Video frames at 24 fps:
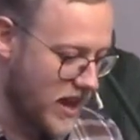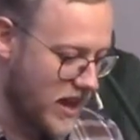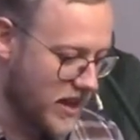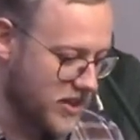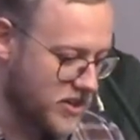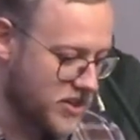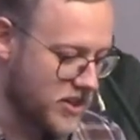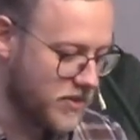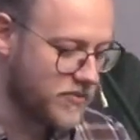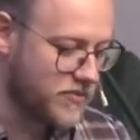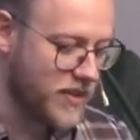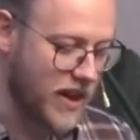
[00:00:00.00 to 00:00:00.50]

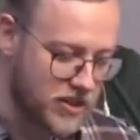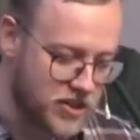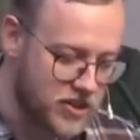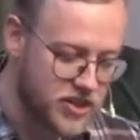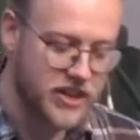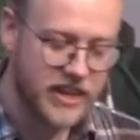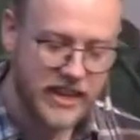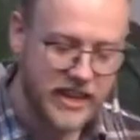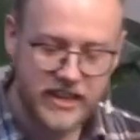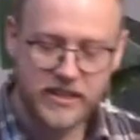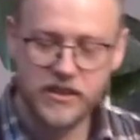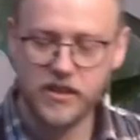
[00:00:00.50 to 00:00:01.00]
she felt she
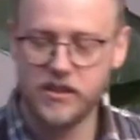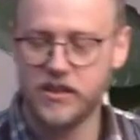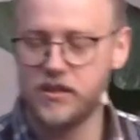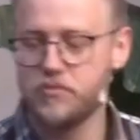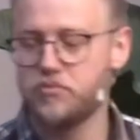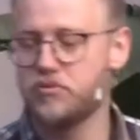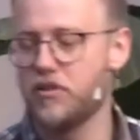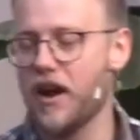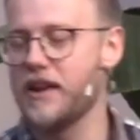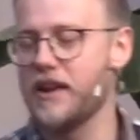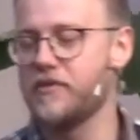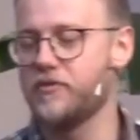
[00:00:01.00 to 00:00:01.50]
needed to
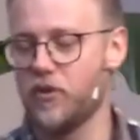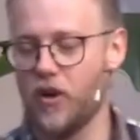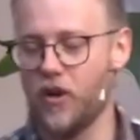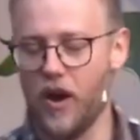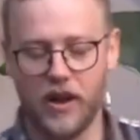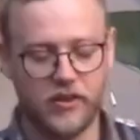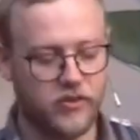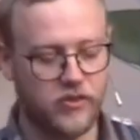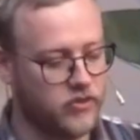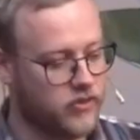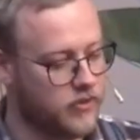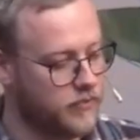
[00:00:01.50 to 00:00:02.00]
pray for
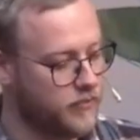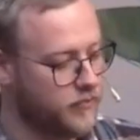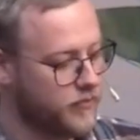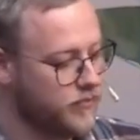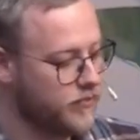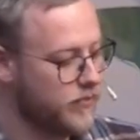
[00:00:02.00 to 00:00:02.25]
us.